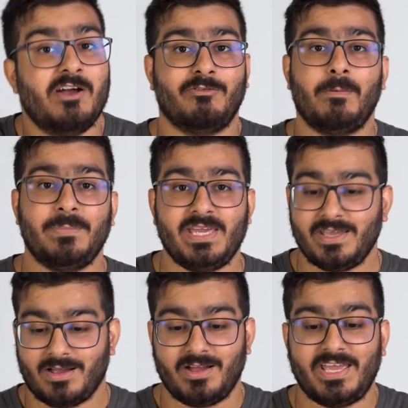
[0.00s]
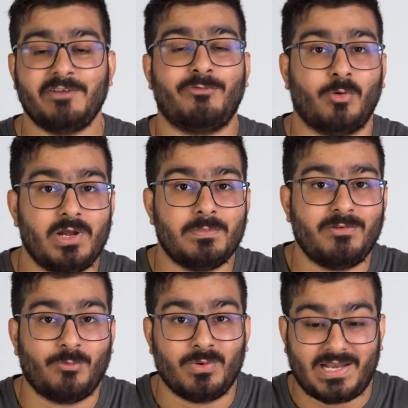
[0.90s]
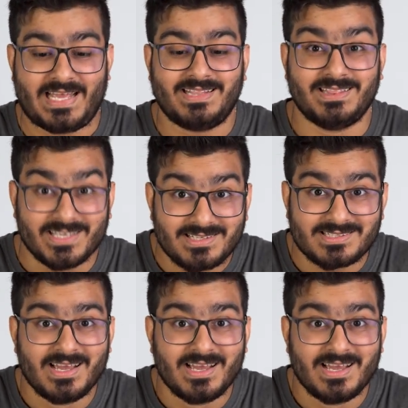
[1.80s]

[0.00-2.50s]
For me, a foldable phone like this